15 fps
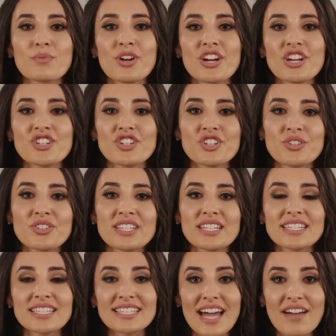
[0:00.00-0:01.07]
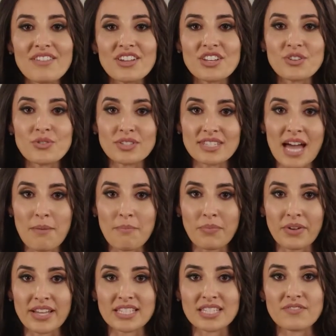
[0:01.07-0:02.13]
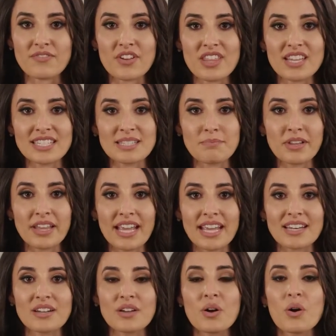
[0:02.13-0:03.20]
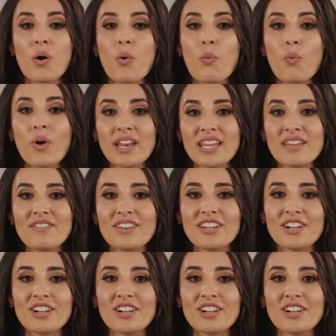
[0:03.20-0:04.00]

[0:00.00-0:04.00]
we are introducing seven new templates for this plate. One even